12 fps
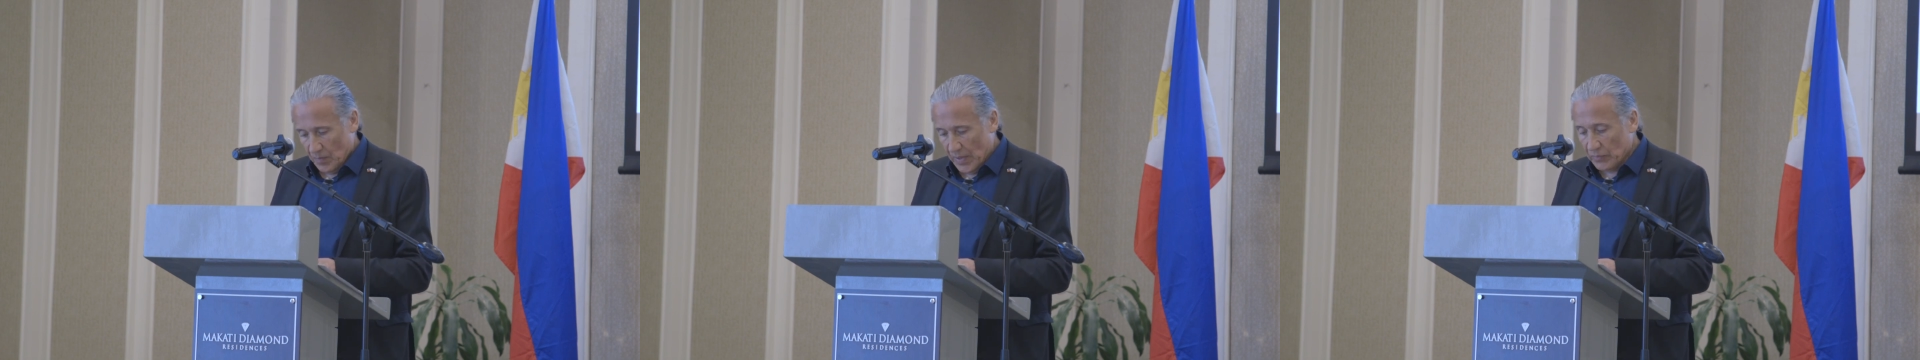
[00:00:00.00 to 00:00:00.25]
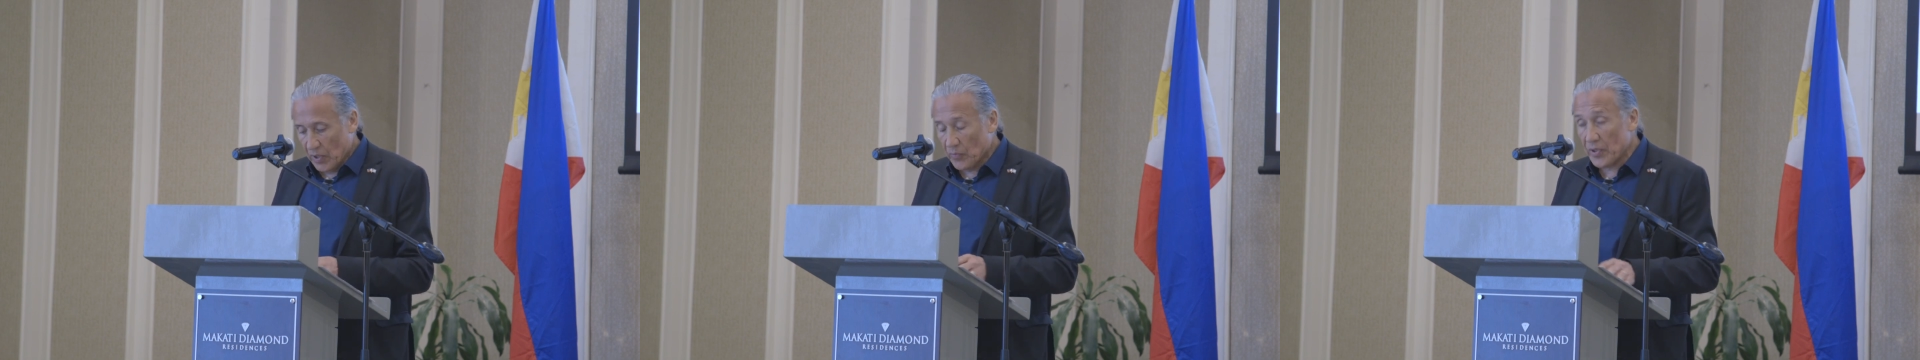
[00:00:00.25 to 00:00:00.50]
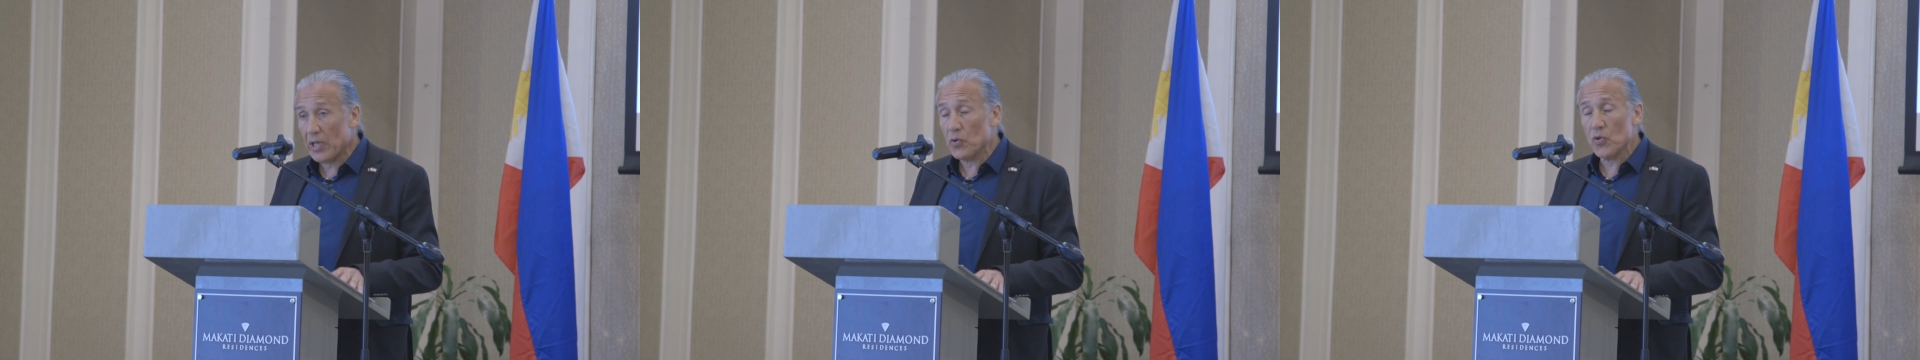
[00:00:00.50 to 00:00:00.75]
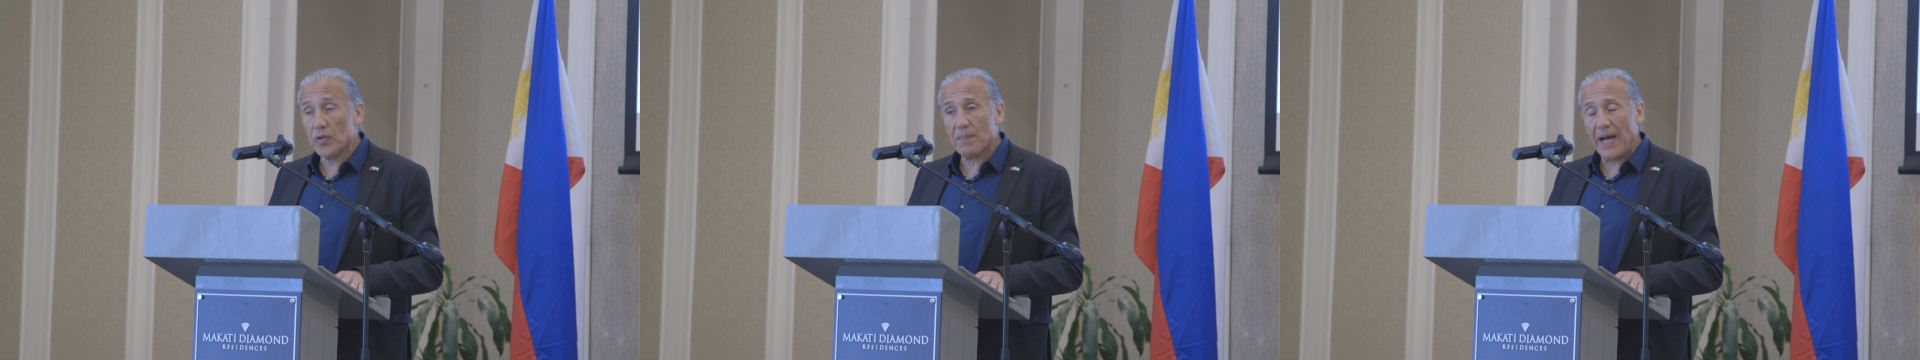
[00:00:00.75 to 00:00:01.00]
But when we
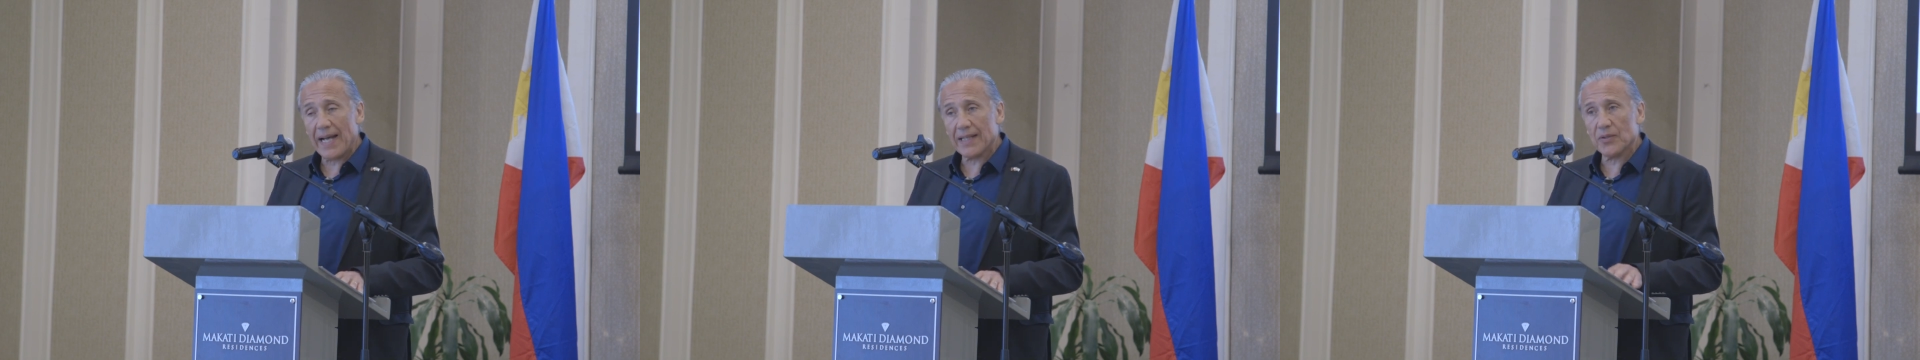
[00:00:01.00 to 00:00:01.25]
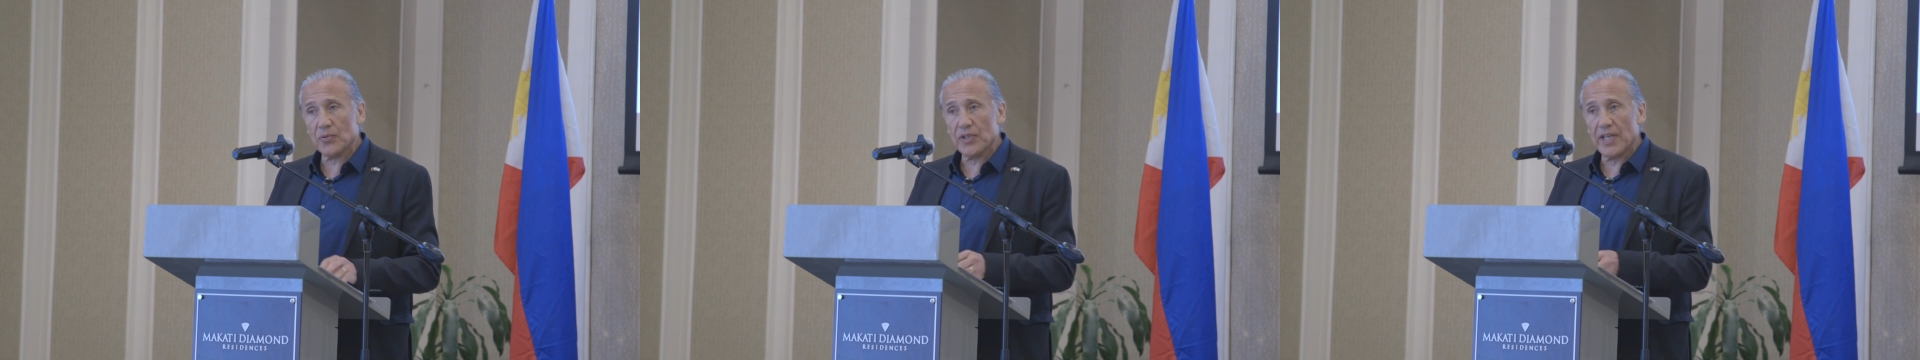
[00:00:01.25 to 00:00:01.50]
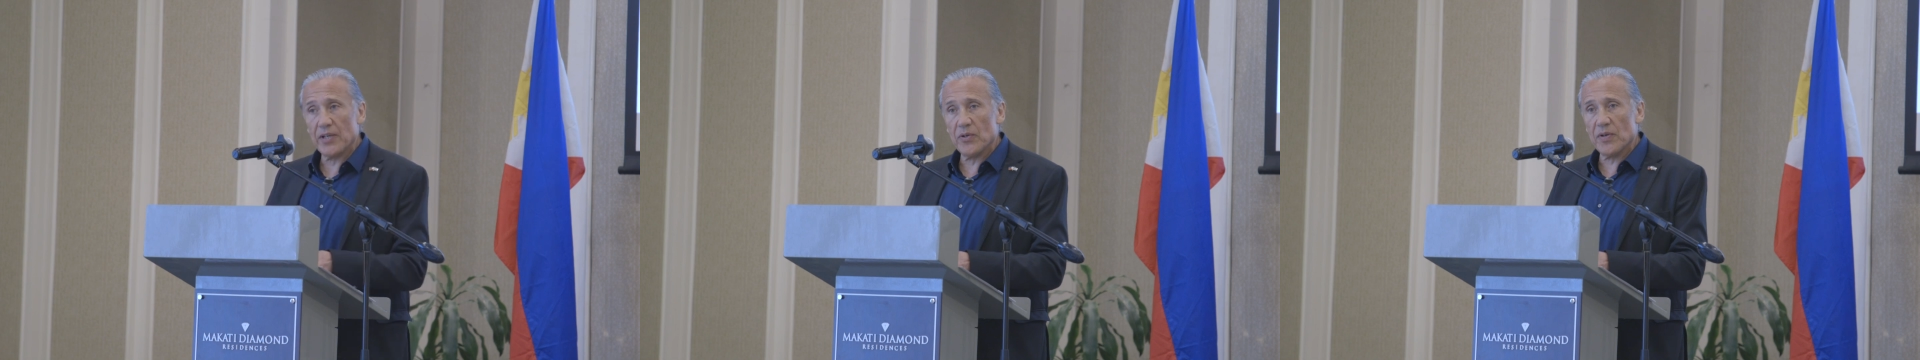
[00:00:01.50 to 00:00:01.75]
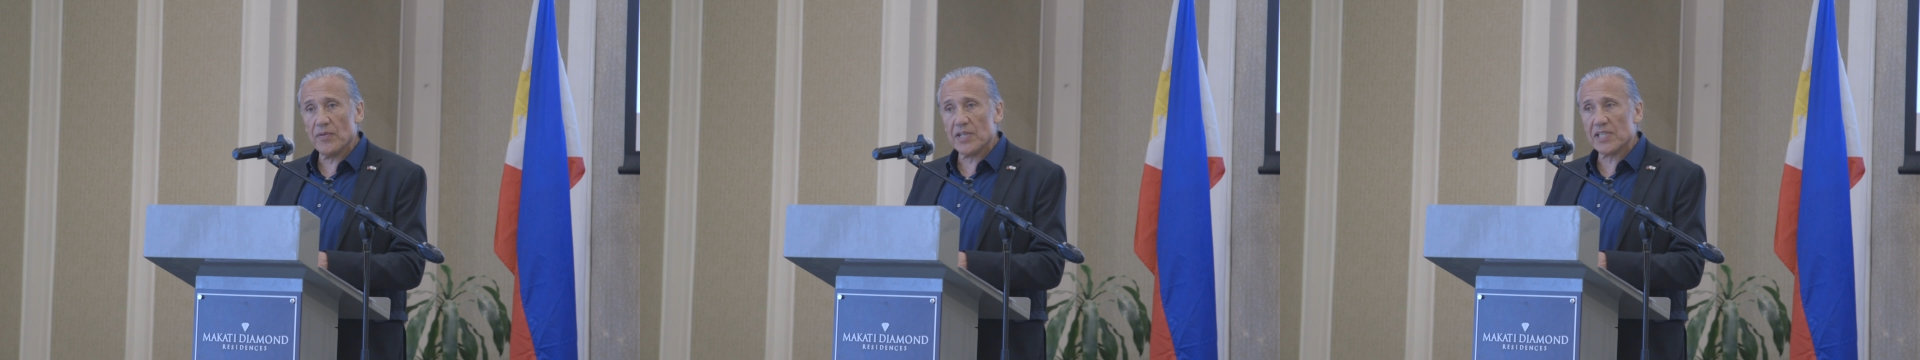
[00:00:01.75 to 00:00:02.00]
look back to the
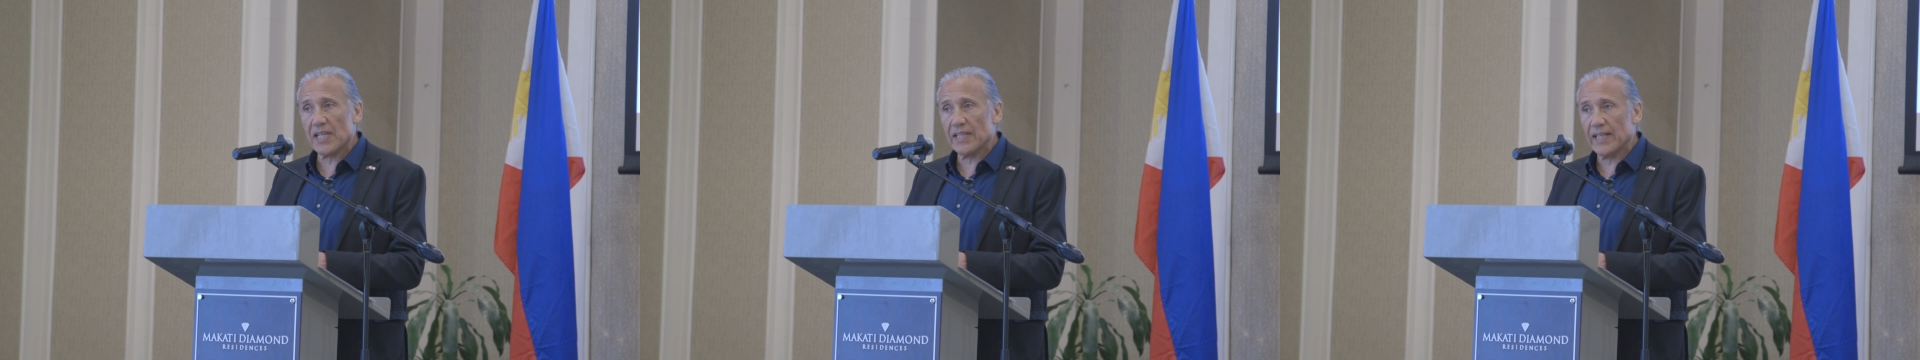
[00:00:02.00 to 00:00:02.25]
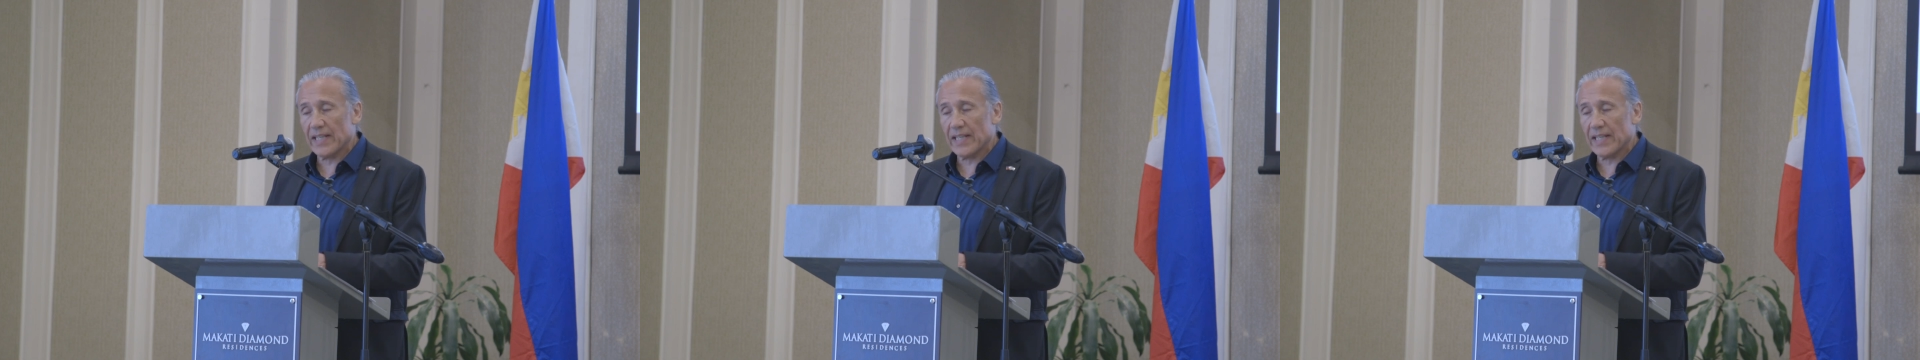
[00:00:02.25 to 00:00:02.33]
Universal